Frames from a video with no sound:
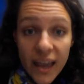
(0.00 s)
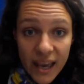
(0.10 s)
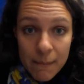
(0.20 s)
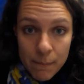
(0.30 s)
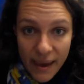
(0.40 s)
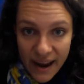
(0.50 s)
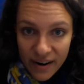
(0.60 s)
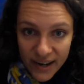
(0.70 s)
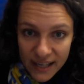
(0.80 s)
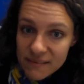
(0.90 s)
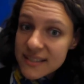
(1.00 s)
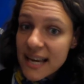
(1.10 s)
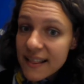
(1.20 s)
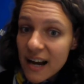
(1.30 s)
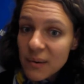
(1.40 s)
imperative.
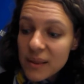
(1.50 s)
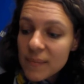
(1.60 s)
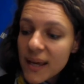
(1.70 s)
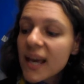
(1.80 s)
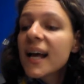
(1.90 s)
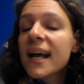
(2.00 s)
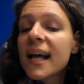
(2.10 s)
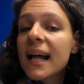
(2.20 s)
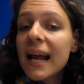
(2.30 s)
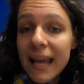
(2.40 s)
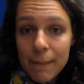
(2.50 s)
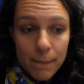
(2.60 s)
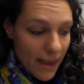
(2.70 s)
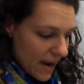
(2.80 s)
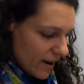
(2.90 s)
Say that with me.
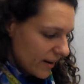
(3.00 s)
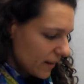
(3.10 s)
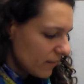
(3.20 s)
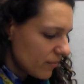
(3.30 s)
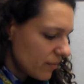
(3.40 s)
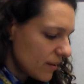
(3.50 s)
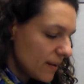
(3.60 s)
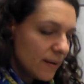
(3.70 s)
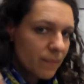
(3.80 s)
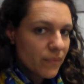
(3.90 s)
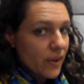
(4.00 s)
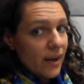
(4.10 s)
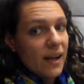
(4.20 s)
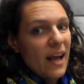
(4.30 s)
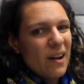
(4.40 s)
Imperative.
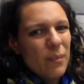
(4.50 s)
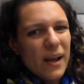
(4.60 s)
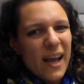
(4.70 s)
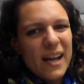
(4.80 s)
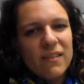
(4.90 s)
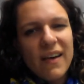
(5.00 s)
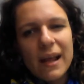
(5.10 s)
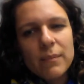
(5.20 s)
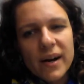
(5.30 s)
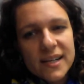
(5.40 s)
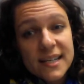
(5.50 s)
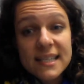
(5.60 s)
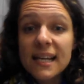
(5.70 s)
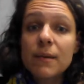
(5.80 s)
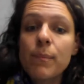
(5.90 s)
Good. And what kind of end mark does
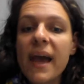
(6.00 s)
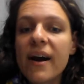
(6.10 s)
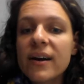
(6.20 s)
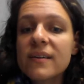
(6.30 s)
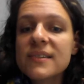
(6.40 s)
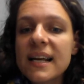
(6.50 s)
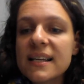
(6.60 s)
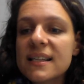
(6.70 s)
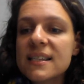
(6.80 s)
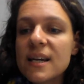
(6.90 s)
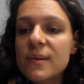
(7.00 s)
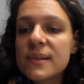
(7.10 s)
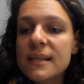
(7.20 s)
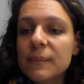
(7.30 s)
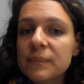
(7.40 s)
an imperative sentence
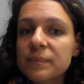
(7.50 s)
use?